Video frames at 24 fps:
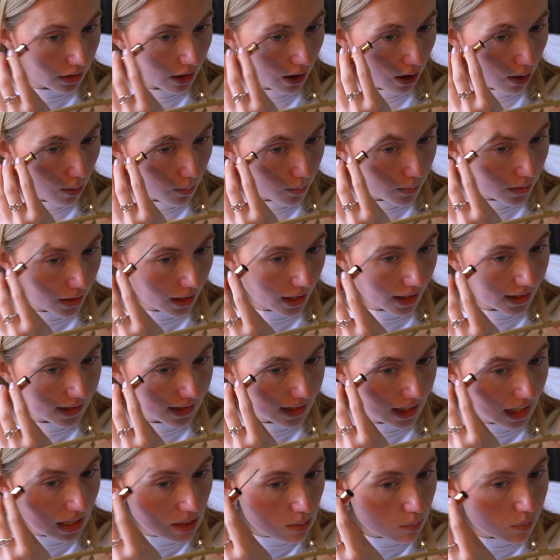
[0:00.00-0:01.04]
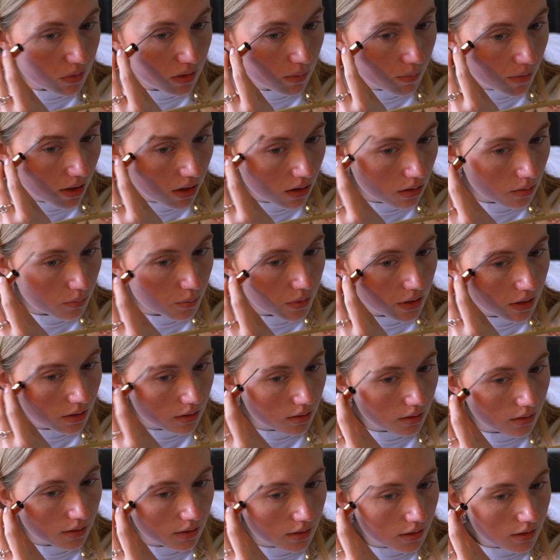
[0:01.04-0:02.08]
up and keep them up.
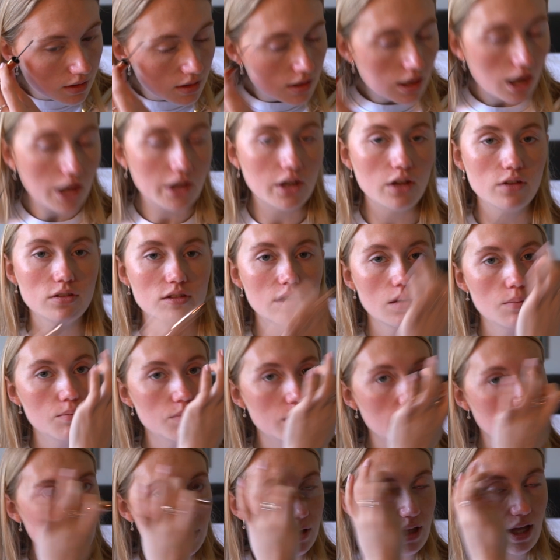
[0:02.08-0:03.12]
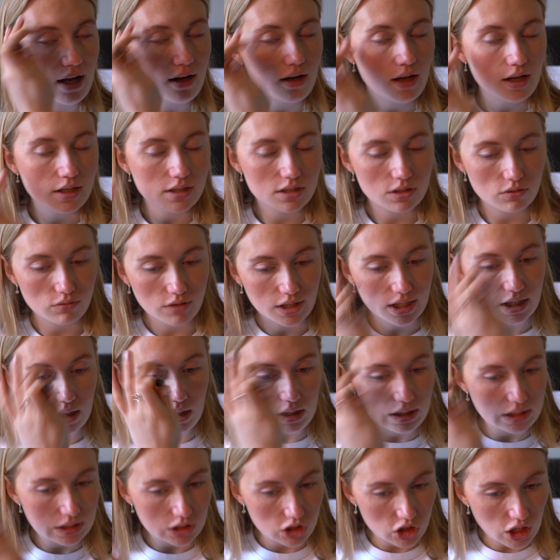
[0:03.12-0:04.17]
I know some people then like to
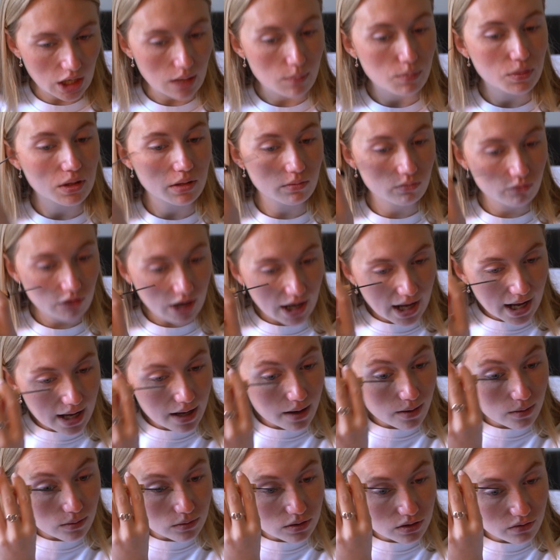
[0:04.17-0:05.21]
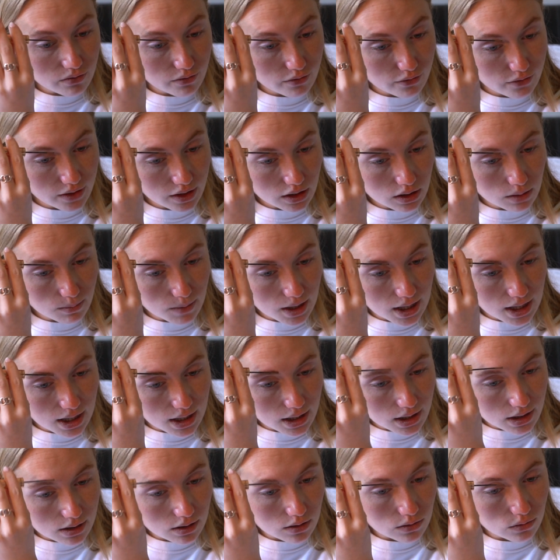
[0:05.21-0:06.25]
really shape them round and fill them
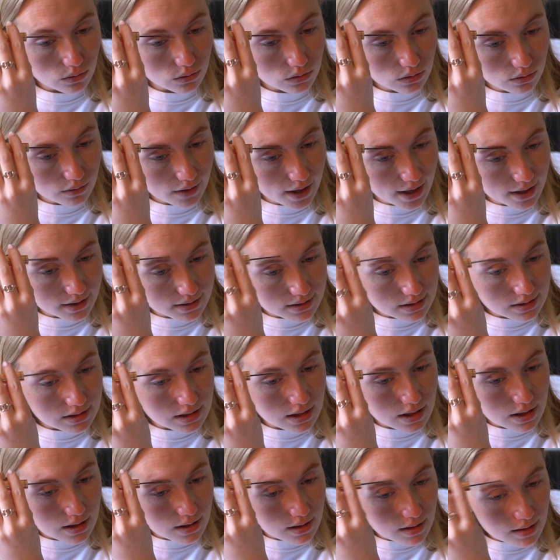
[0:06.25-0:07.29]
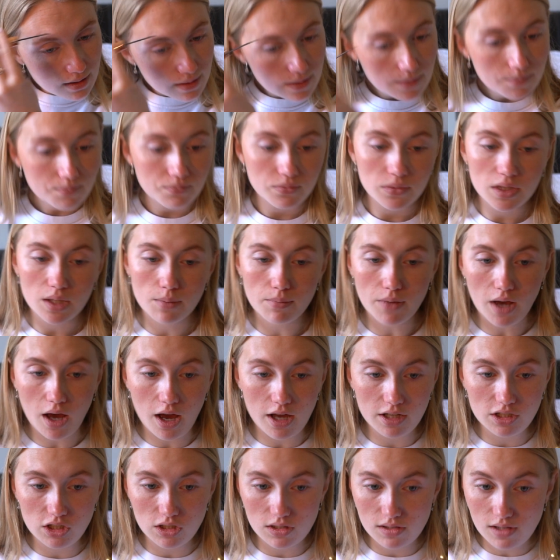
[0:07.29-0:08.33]
in and all the rest, but
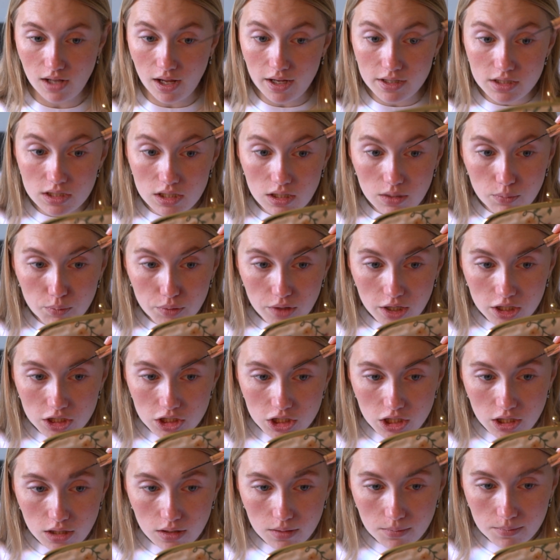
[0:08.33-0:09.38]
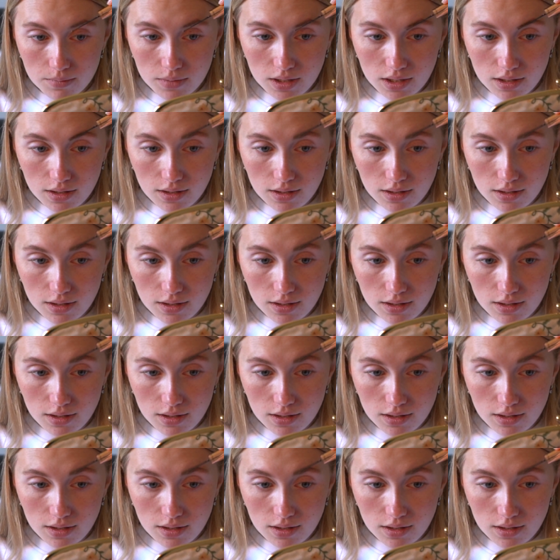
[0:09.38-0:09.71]
I just like to brush them